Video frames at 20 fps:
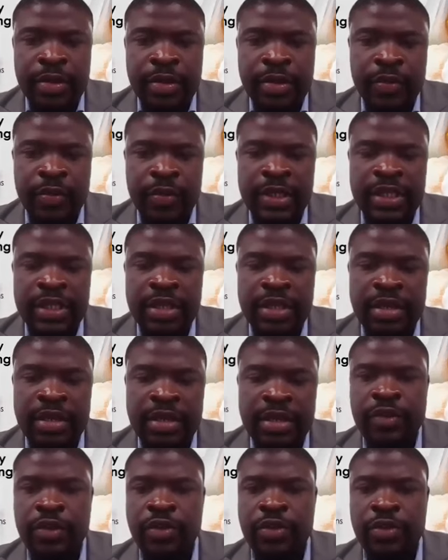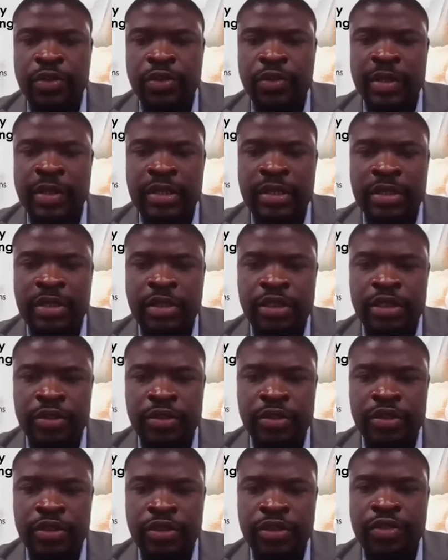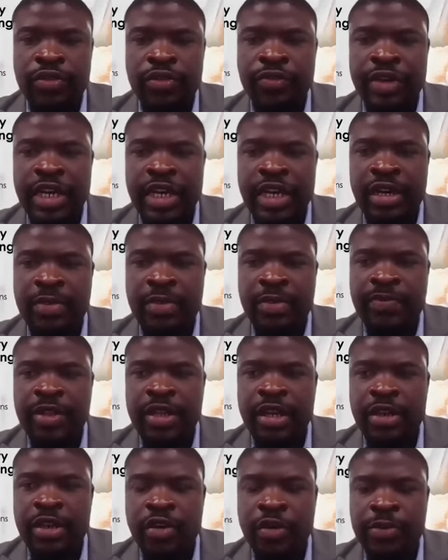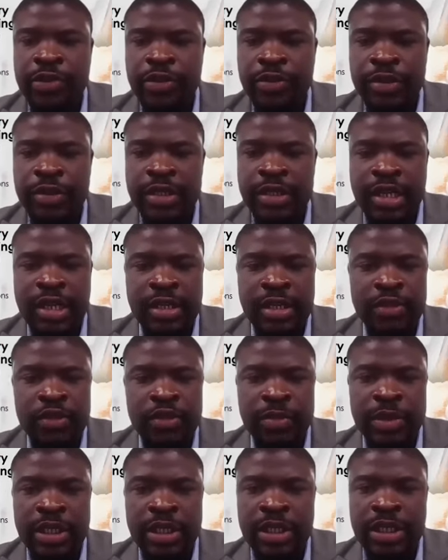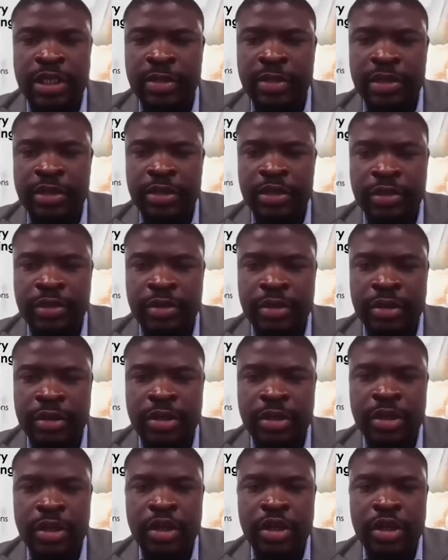So in terms of the documentation, just to recap the options that Tobechi mentioned,